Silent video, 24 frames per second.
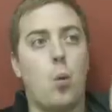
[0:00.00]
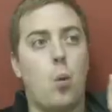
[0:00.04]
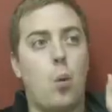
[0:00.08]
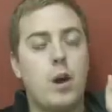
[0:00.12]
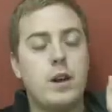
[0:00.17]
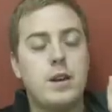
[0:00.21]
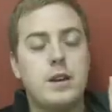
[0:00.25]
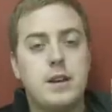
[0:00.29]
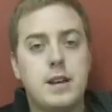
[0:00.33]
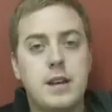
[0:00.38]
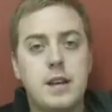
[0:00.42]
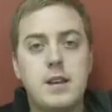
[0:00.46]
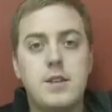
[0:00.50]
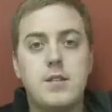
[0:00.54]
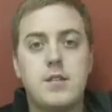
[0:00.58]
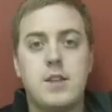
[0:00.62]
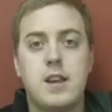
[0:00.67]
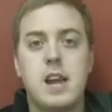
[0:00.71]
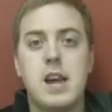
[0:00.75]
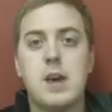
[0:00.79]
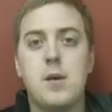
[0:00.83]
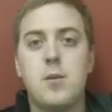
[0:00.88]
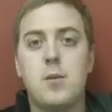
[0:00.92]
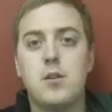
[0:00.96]
What
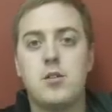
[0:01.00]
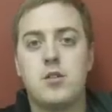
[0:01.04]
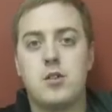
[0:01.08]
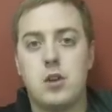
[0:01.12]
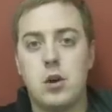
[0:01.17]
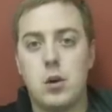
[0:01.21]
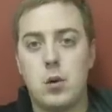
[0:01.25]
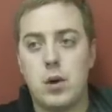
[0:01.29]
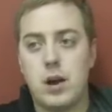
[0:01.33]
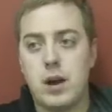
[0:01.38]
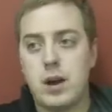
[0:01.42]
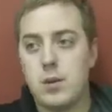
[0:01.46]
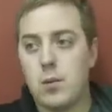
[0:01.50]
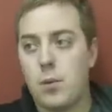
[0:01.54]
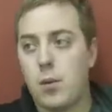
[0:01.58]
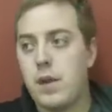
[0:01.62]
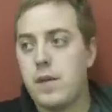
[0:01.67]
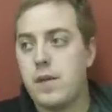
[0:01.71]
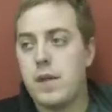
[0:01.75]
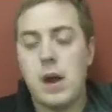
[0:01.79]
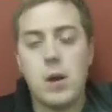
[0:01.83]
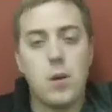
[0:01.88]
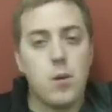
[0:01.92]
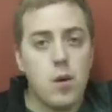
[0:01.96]
DC was doing,
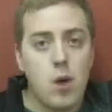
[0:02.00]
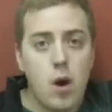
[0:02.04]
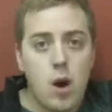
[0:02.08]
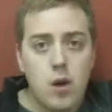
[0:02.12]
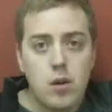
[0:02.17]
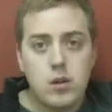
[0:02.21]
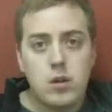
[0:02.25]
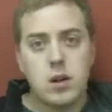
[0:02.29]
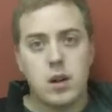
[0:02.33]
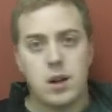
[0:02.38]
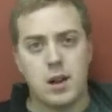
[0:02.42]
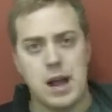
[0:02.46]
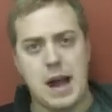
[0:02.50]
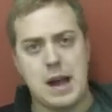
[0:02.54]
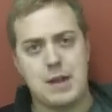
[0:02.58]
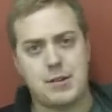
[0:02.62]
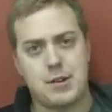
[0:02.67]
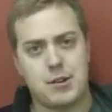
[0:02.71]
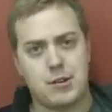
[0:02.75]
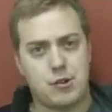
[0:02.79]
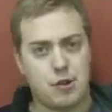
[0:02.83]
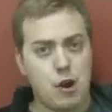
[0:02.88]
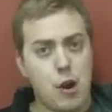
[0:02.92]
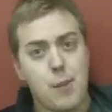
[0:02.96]
they were all
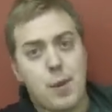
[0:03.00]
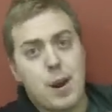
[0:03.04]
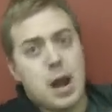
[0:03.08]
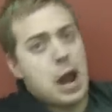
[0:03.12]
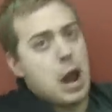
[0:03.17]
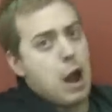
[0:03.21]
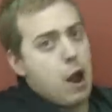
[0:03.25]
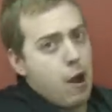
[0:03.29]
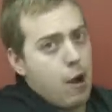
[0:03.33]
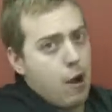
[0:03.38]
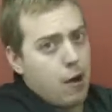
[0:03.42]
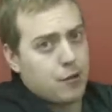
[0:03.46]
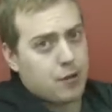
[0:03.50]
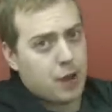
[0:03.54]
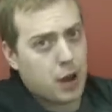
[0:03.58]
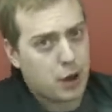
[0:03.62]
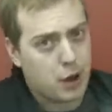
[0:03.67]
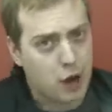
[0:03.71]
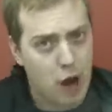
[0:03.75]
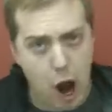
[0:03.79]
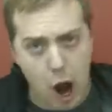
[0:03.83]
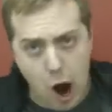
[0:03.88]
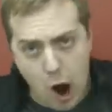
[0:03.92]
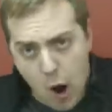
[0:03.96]
classic superheroes
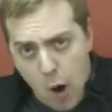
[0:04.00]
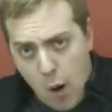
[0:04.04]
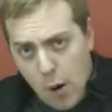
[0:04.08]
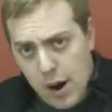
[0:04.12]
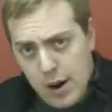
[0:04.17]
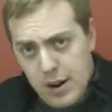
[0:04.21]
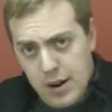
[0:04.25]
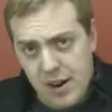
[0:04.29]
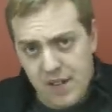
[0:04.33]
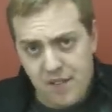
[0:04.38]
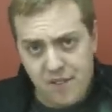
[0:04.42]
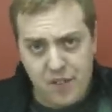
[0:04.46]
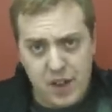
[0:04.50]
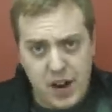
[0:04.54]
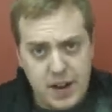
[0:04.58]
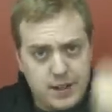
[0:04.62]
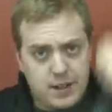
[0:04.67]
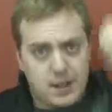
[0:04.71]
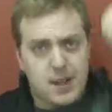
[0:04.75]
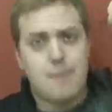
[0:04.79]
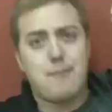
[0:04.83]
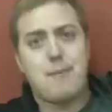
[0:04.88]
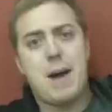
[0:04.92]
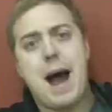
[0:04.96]
and go and
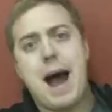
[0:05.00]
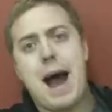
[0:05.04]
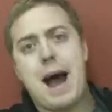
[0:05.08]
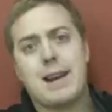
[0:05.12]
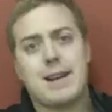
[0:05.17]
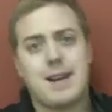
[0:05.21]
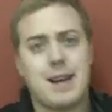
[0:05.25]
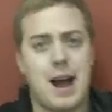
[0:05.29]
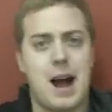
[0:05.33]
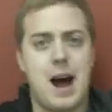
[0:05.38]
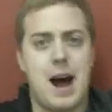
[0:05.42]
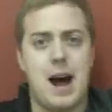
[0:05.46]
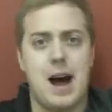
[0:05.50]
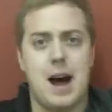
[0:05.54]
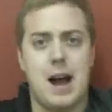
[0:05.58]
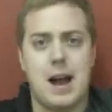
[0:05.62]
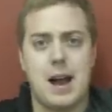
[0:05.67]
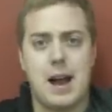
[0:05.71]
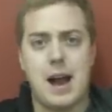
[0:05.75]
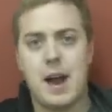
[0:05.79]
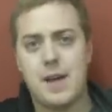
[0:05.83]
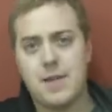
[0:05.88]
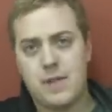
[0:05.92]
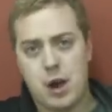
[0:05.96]
defeat the bad
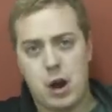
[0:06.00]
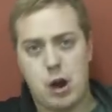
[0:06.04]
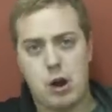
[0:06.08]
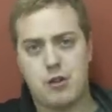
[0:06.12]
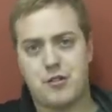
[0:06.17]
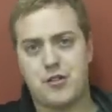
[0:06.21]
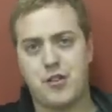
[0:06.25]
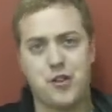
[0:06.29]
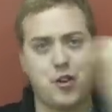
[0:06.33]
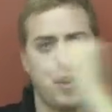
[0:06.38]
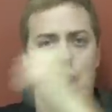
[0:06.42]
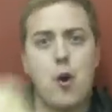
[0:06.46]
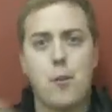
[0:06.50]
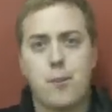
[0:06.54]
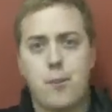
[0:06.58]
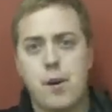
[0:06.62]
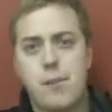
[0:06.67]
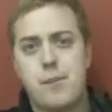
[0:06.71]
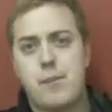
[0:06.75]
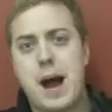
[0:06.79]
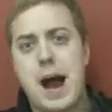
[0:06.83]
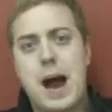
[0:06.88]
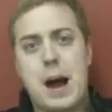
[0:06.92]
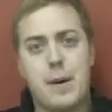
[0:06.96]
guy, and they're
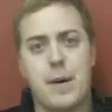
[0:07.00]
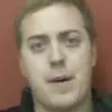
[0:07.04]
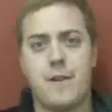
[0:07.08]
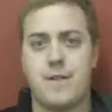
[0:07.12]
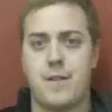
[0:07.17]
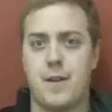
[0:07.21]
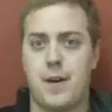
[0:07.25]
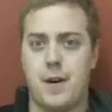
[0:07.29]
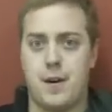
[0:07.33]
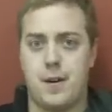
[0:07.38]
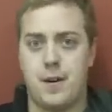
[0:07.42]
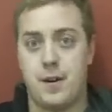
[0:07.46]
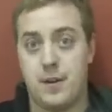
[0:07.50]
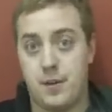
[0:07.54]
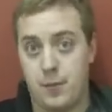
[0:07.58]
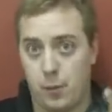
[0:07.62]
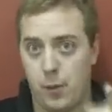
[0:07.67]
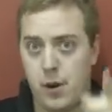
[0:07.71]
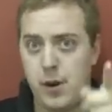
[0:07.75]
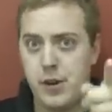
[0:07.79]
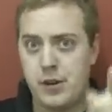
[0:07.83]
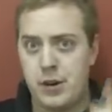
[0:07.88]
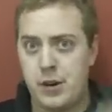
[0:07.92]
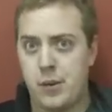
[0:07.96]
super powerful.
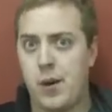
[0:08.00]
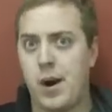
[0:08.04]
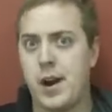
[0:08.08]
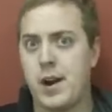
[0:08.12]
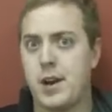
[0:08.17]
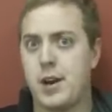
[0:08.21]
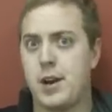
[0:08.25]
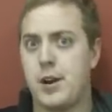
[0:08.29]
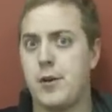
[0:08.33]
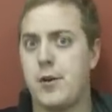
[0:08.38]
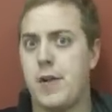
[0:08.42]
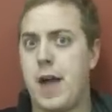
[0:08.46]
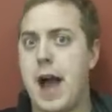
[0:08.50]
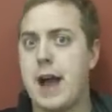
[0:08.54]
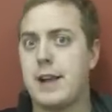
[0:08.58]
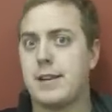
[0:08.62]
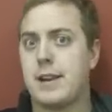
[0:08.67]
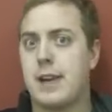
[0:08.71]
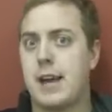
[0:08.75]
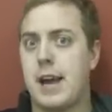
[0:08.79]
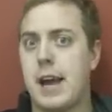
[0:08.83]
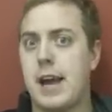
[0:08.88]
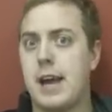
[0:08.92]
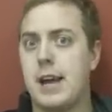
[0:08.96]
Wouldn't you want to do
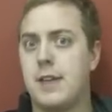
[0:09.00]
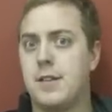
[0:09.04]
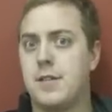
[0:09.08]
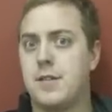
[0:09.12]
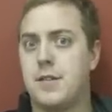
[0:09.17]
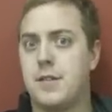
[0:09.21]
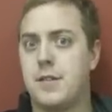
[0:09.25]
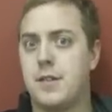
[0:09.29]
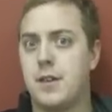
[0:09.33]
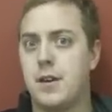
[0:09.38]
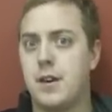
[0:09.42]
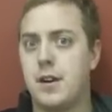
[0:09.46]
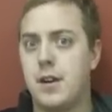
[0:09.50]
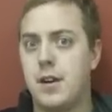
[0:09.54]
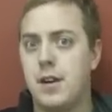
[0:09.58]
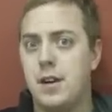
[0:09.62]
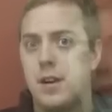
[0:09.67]
that, kids?